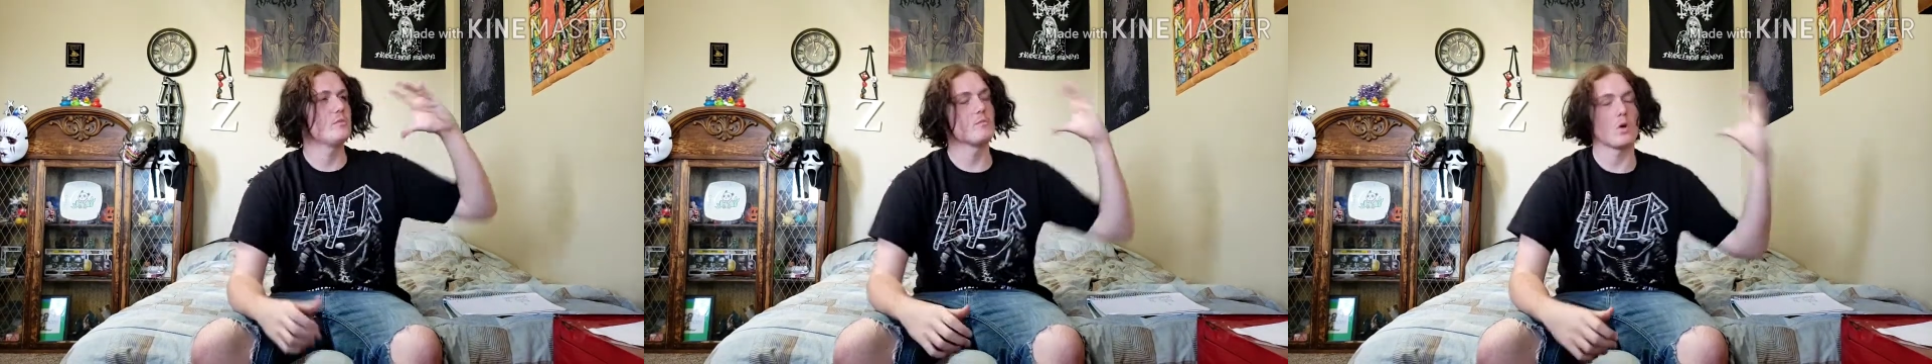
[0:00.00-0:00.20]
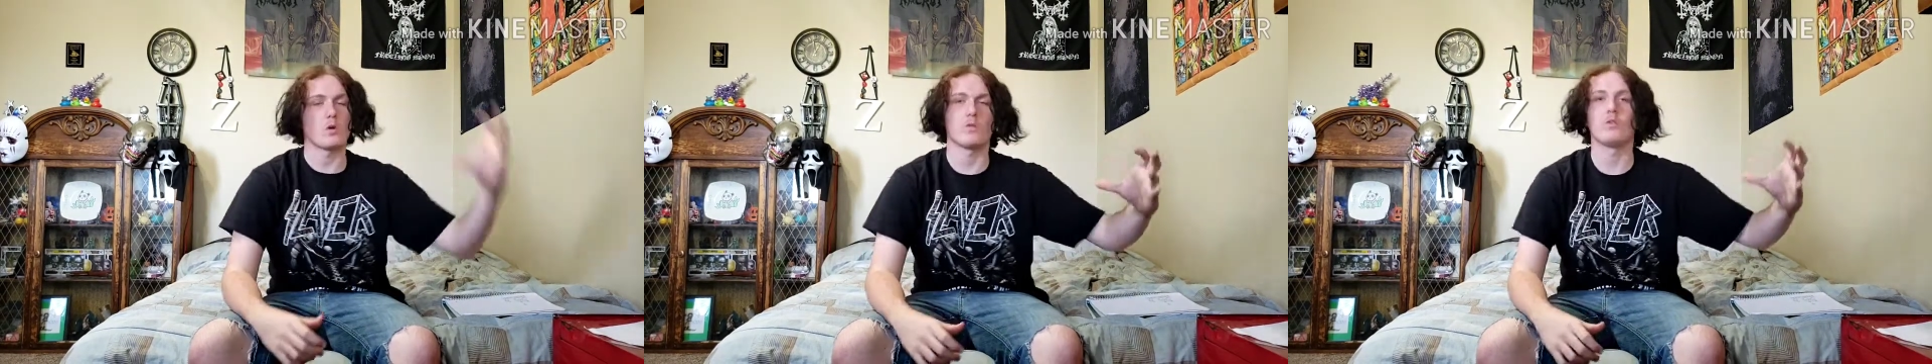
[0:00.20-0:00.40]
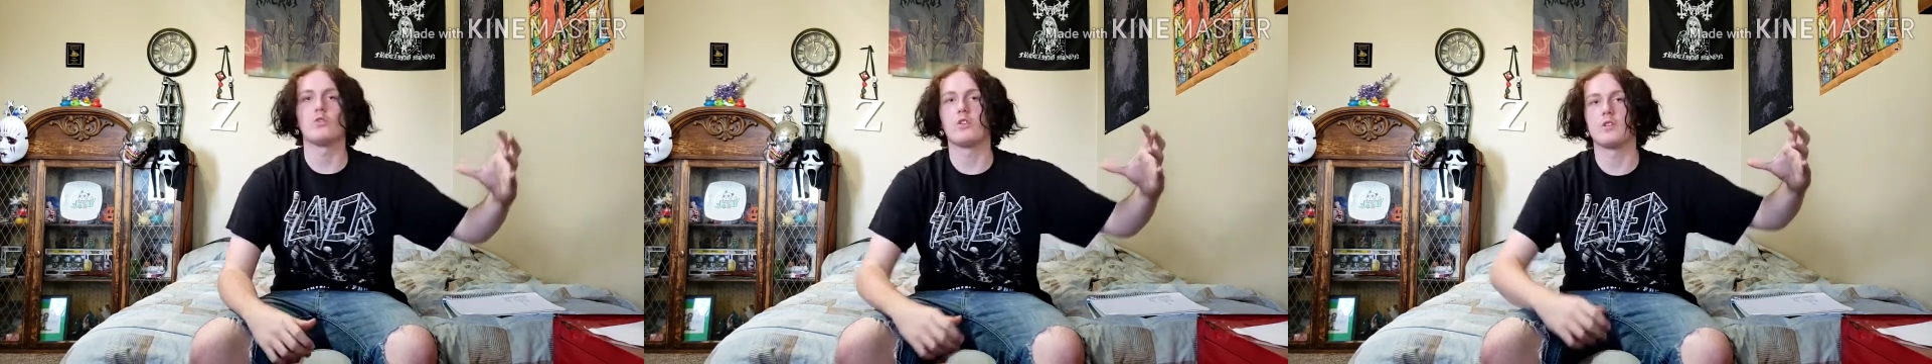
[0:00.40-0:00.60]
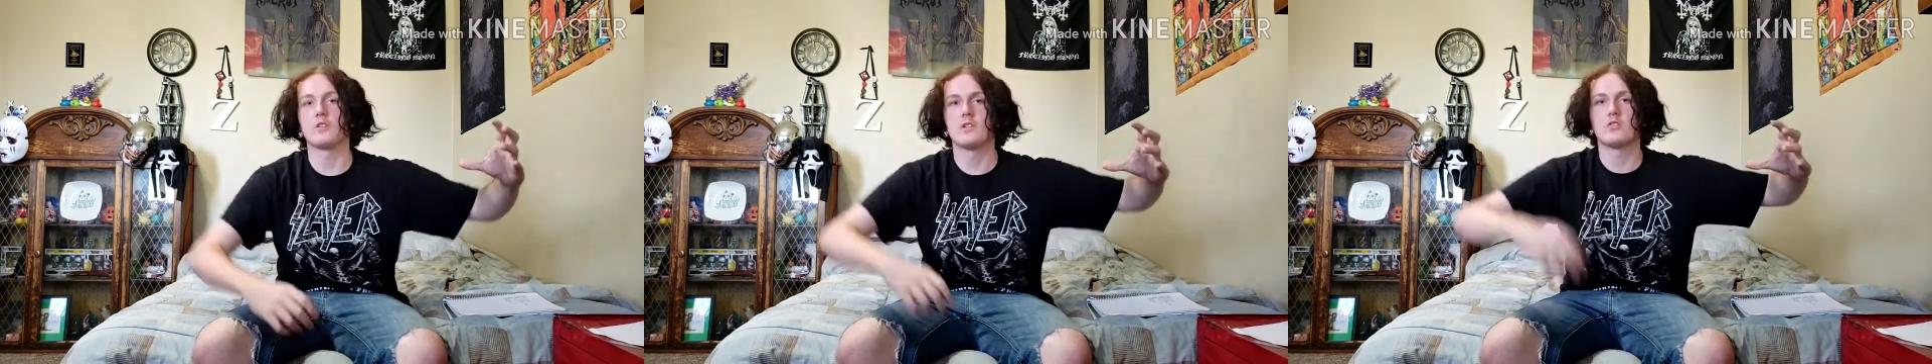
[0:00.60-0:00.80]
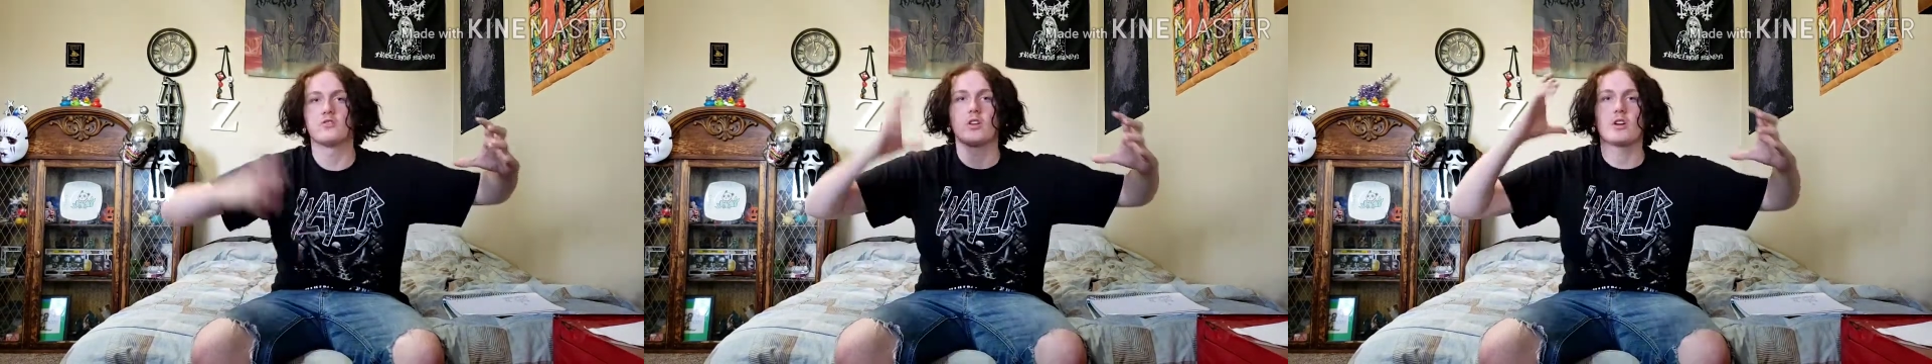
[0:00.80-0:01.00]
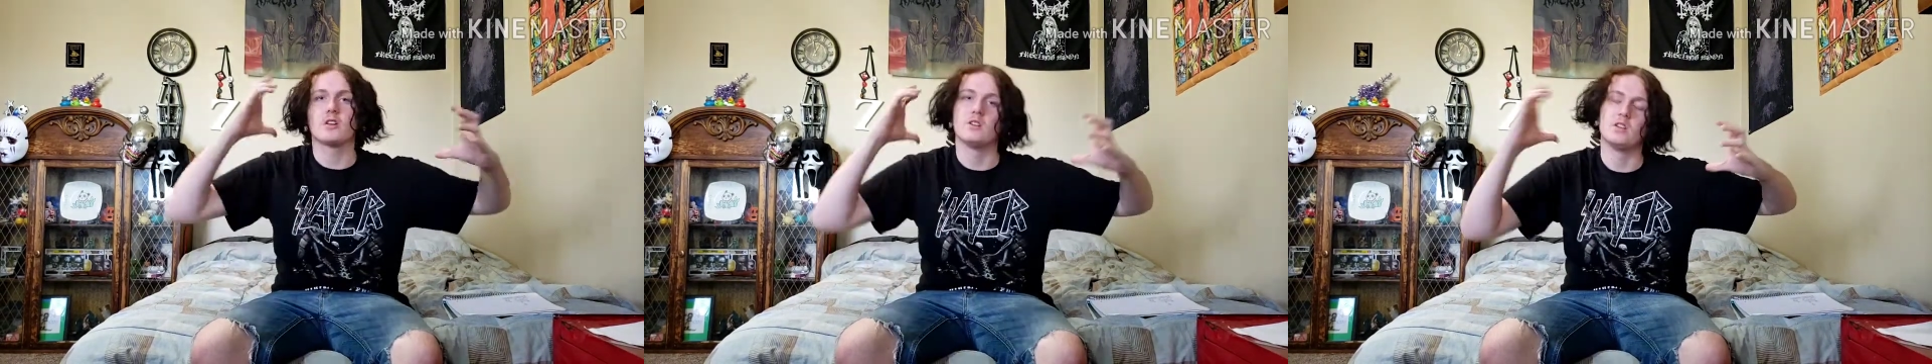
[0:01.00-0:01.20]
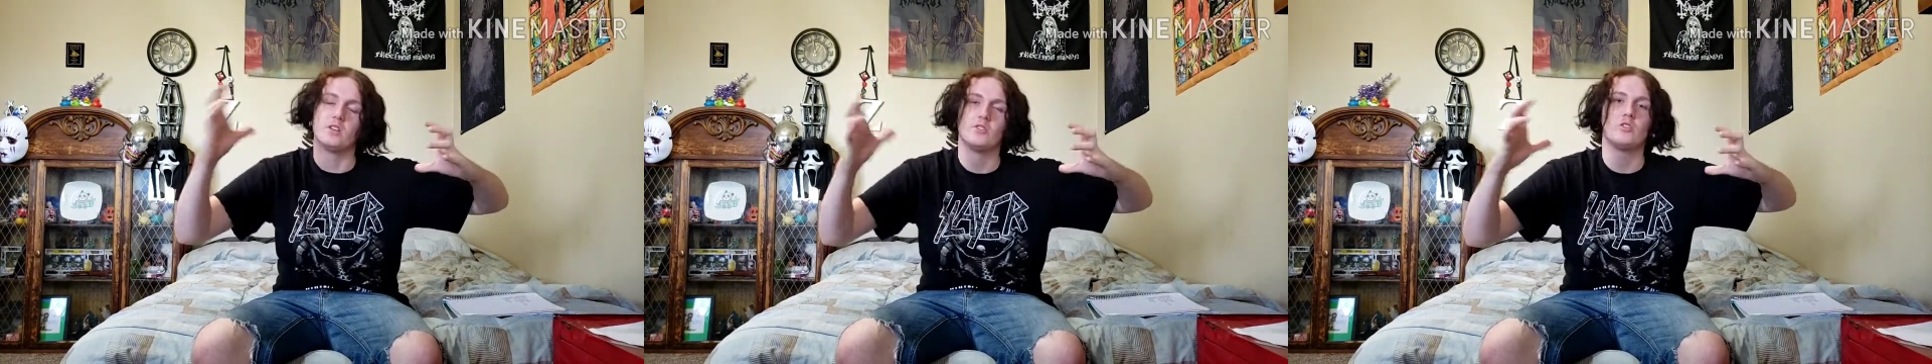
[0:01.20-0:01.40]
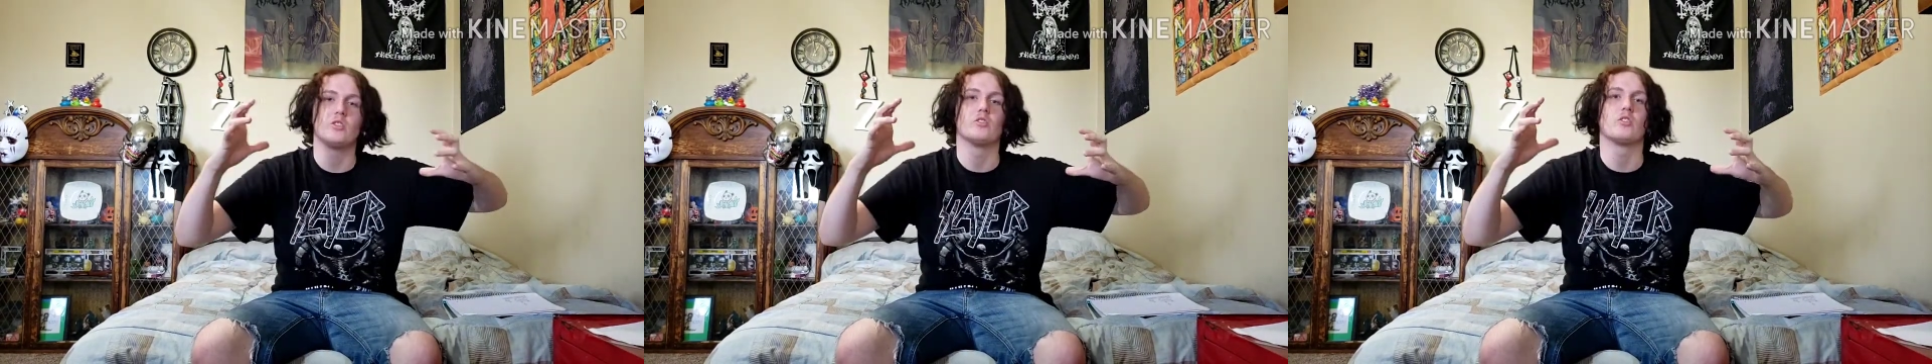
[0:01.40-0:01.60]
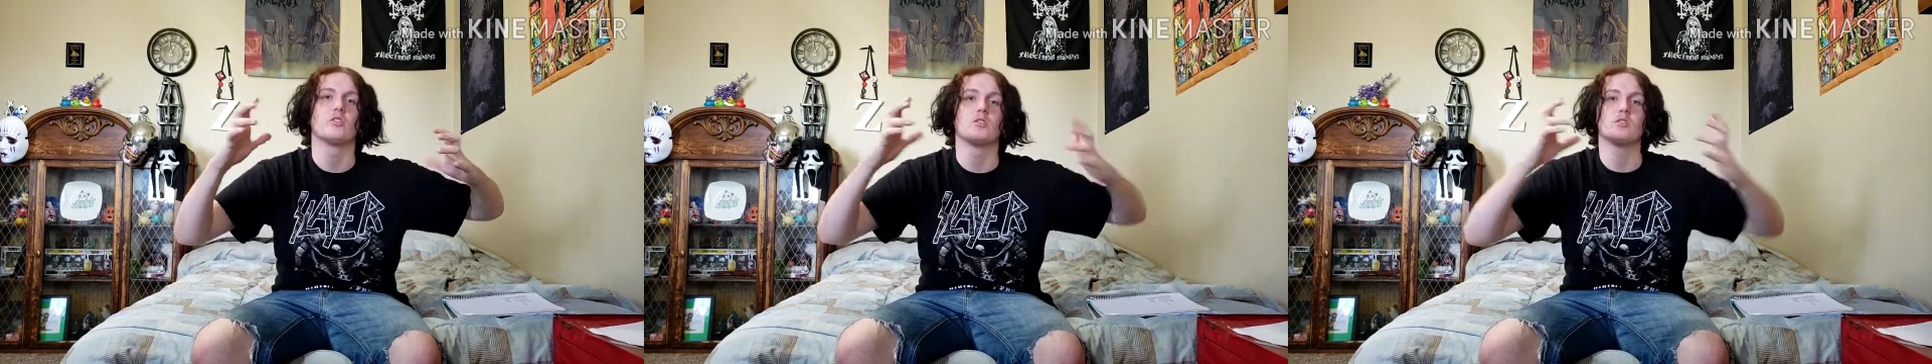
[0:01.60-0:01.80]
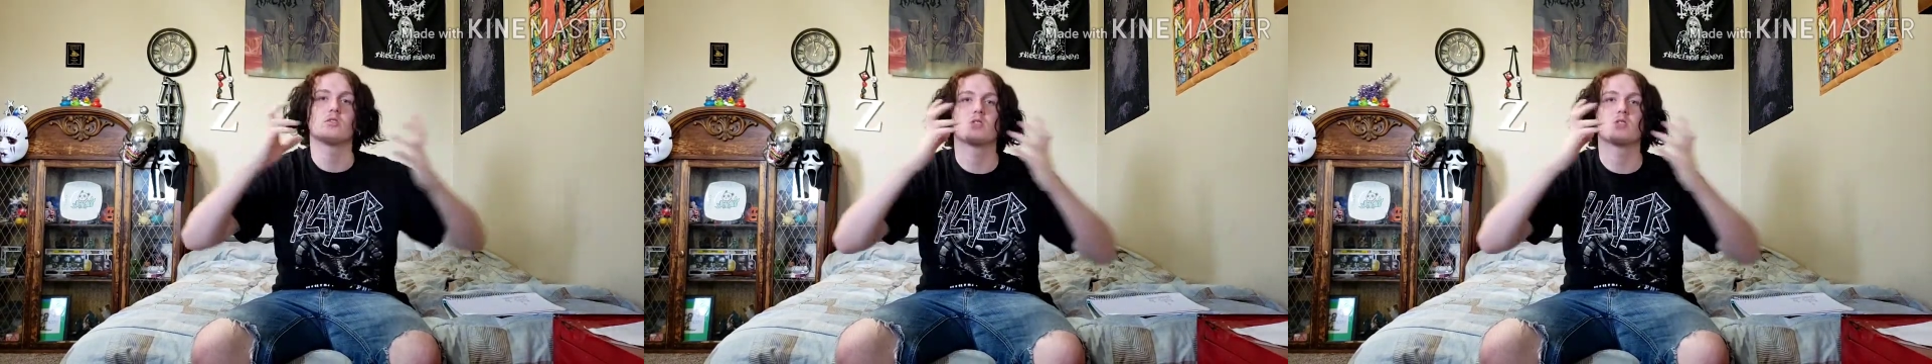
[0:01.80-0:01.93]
Marvel's on this side, DC's on this